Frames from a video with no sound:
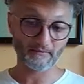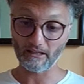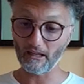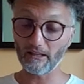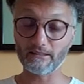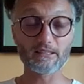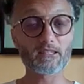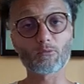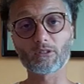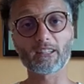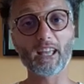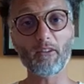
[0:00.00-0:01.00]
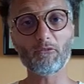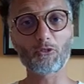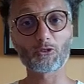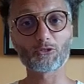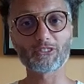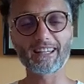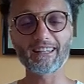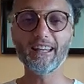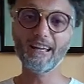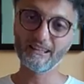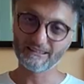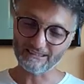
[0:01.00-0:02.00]
yeah, this is what I have for today.
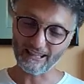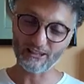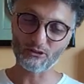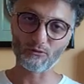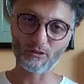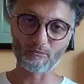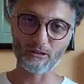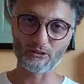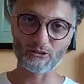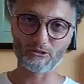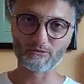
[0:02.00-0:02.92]
Thank you very much.